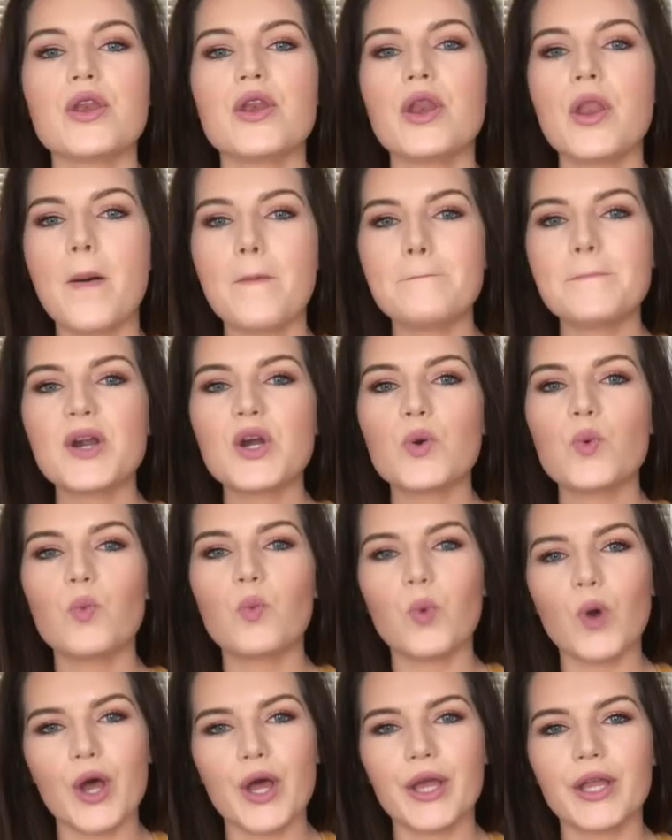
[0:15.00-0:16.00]
Number
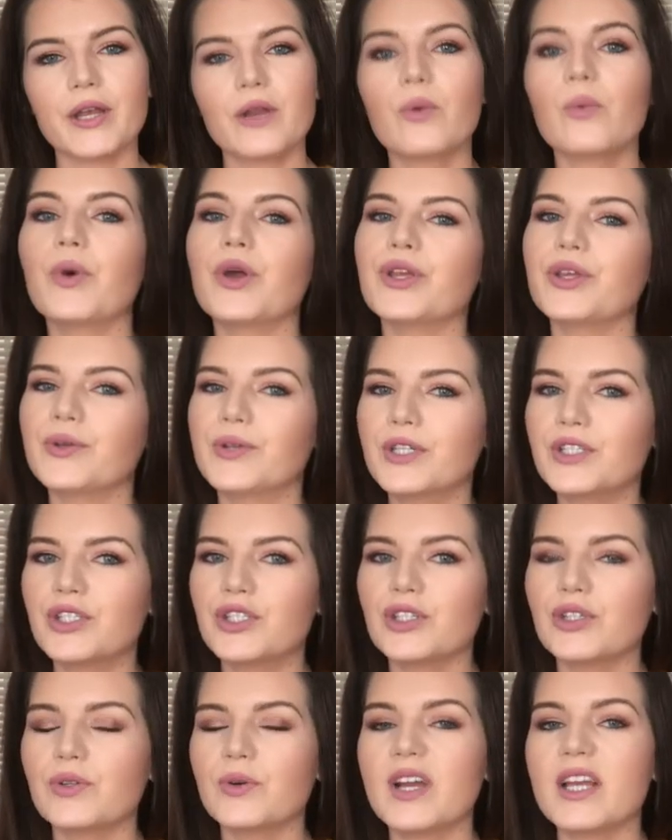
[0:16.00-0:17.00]
1, what you can
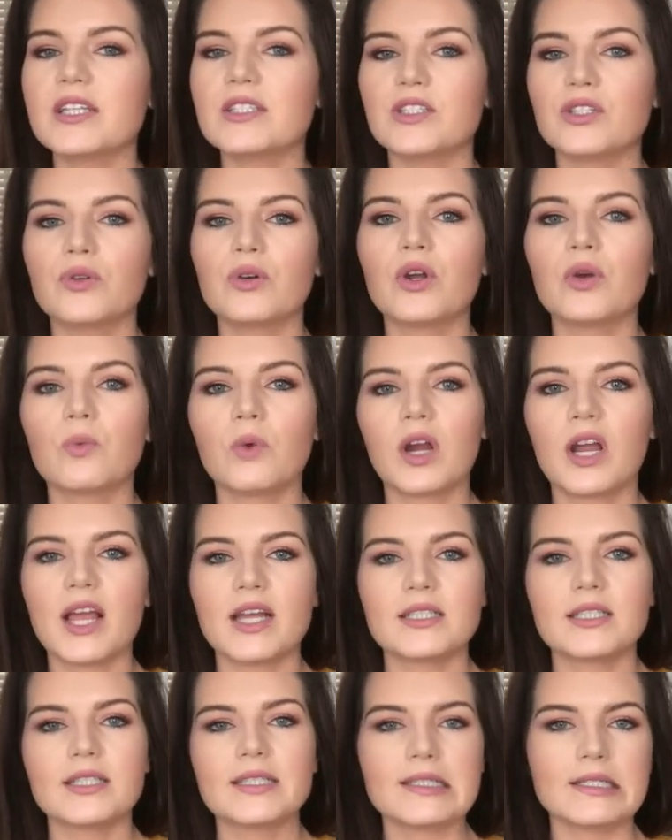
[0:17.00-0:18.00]
do is you can work
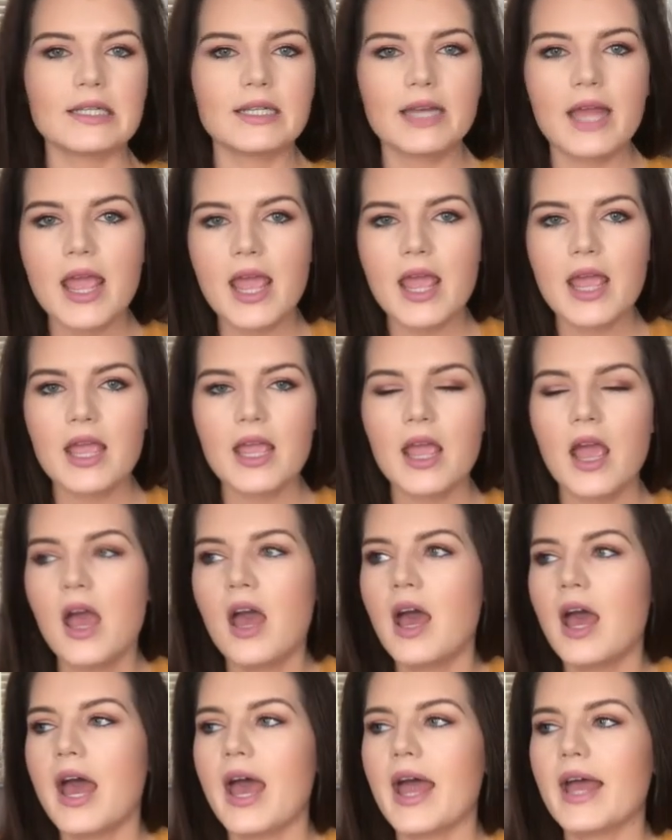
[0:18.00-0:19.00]
as a CNA,
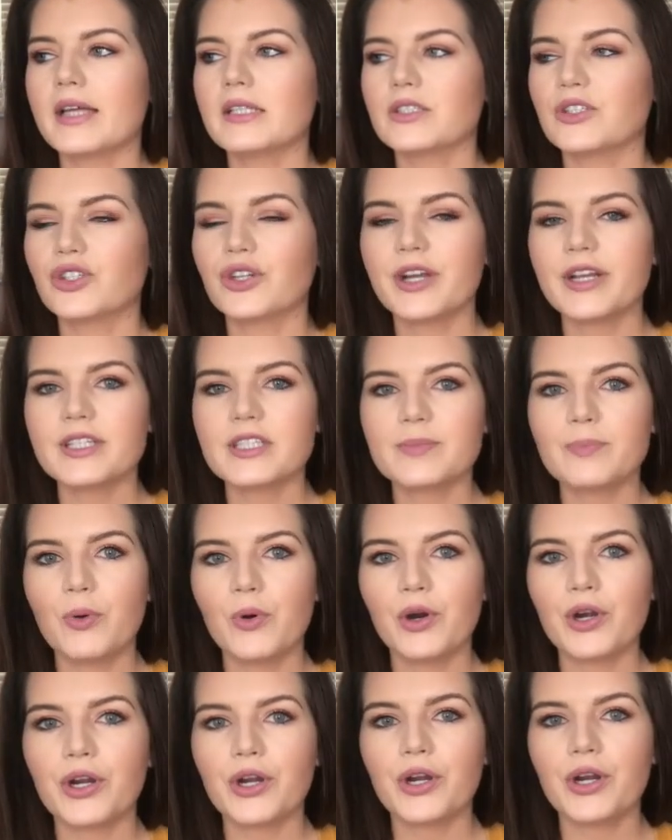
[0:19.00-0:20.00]
as a
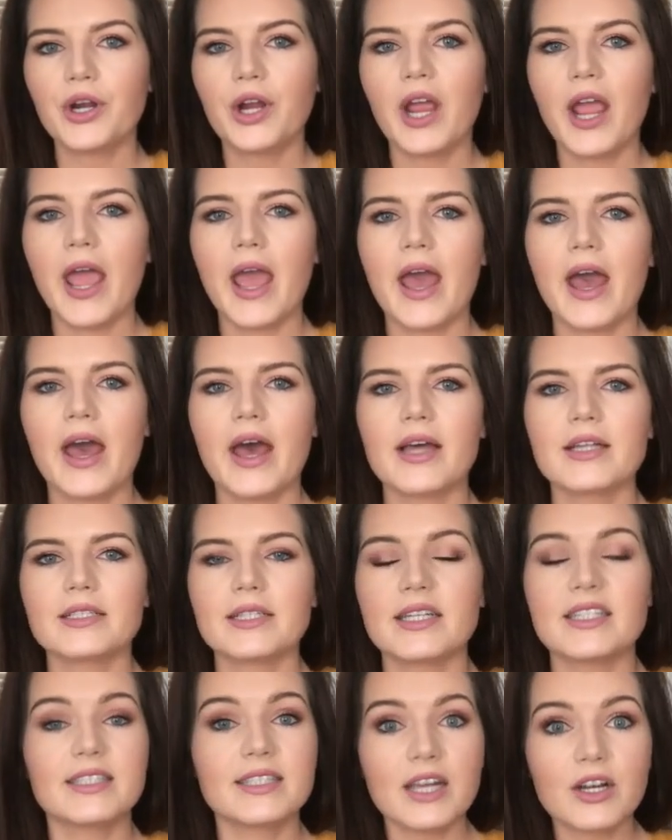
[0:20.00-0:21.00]
transporter, as
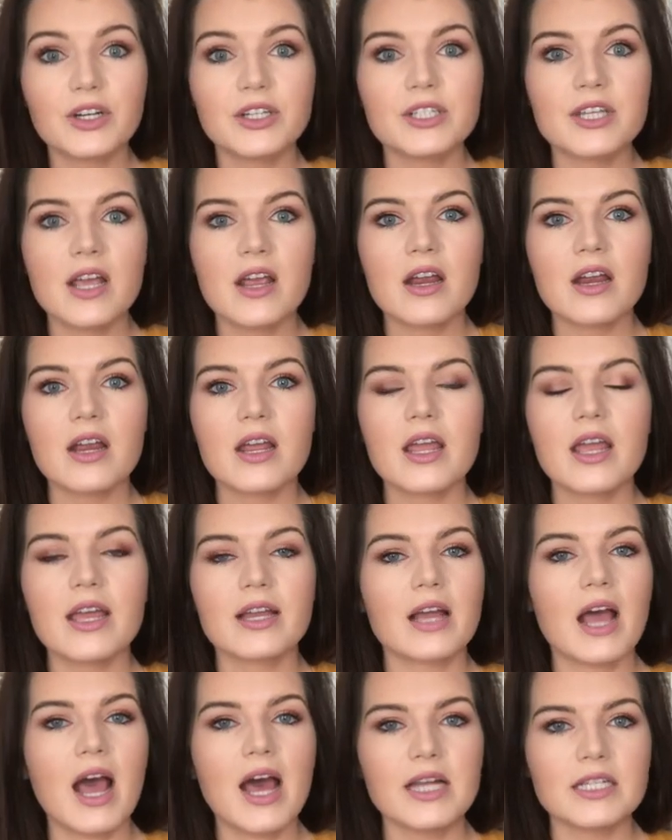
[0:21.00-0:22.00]
a secretary
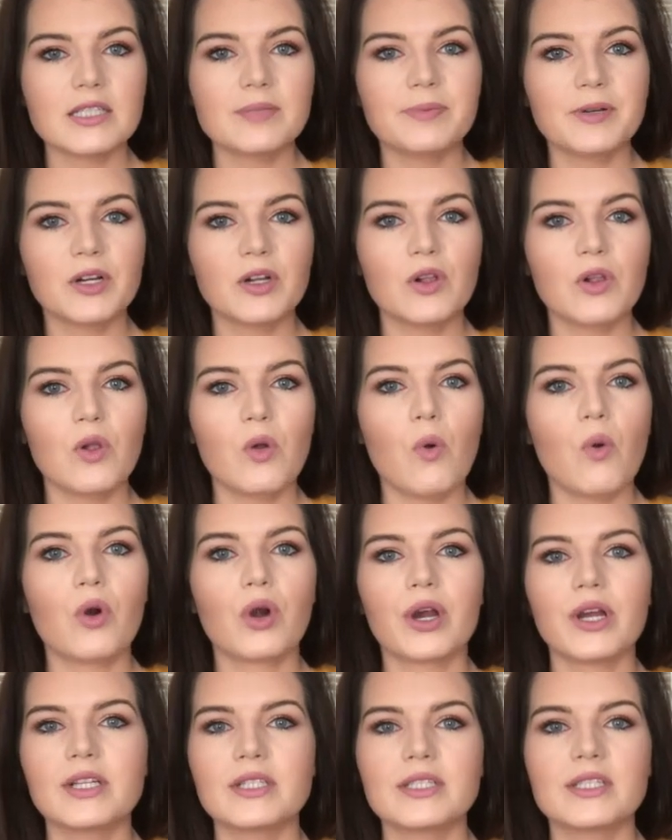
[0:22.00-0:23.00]
in a hospital
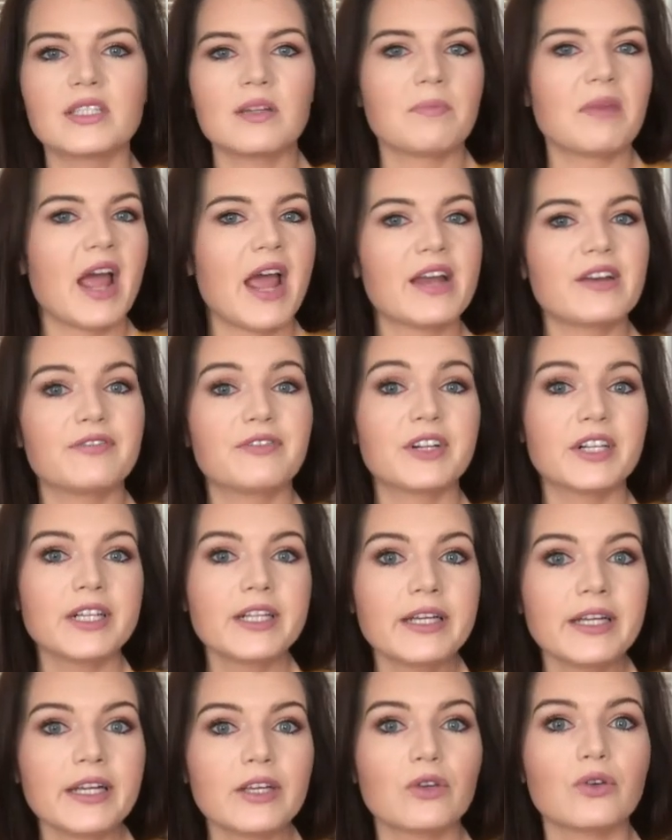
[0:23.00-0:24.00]
or in some kind of
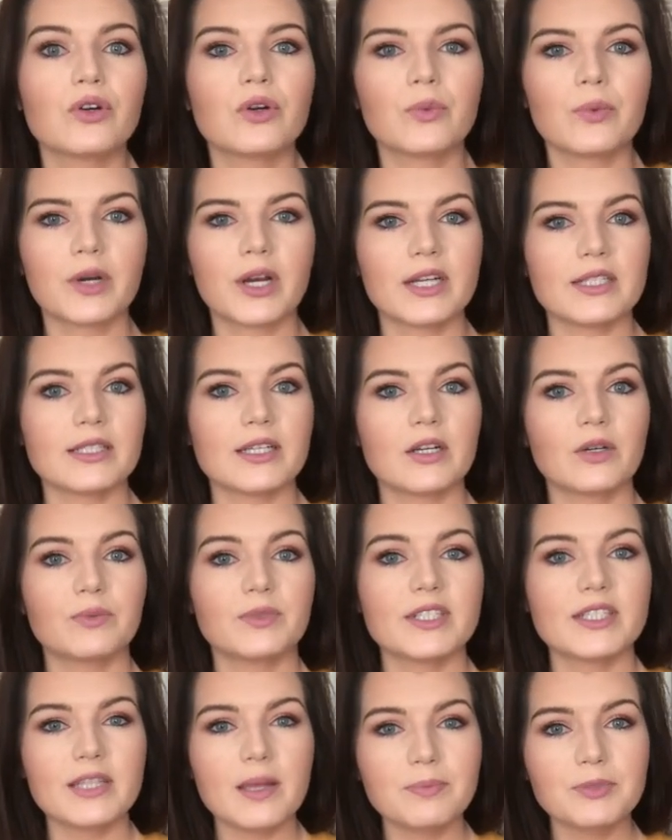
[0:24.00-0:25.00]
clinic. You can work as like a
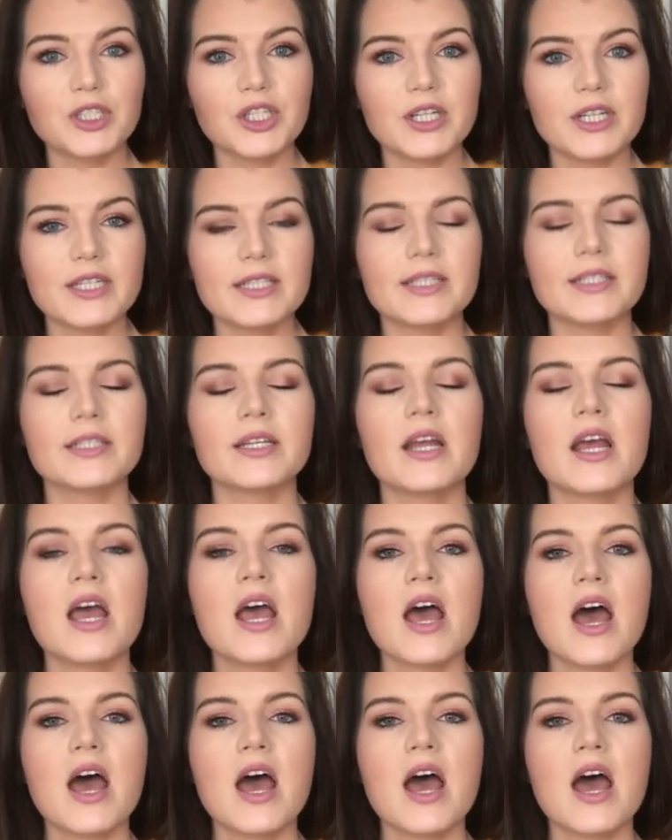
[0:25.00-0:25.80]
receptionist.